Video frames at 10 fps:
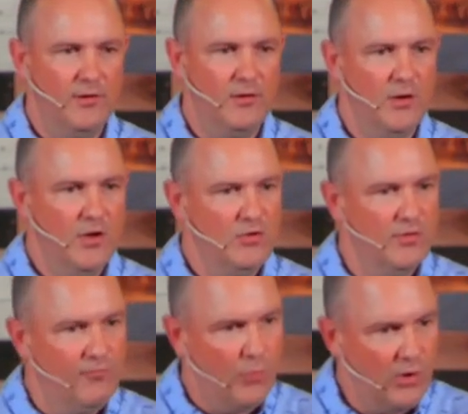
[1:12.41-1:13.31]
and
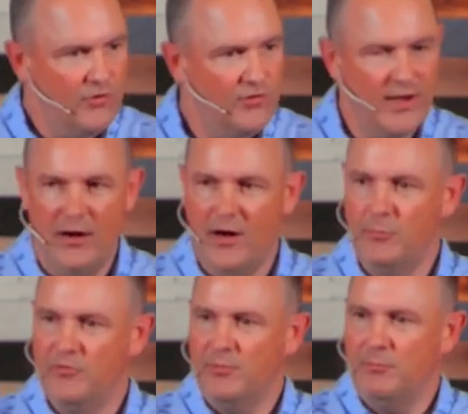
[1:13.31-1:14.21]
divorce care
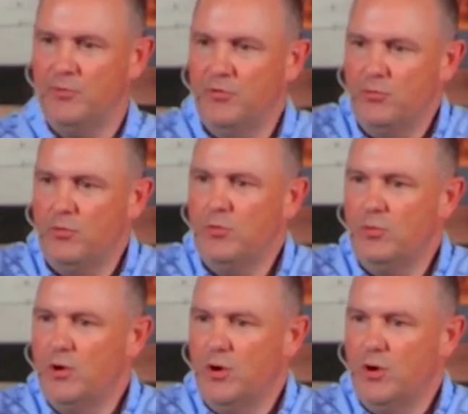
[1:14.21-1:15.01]
helps people through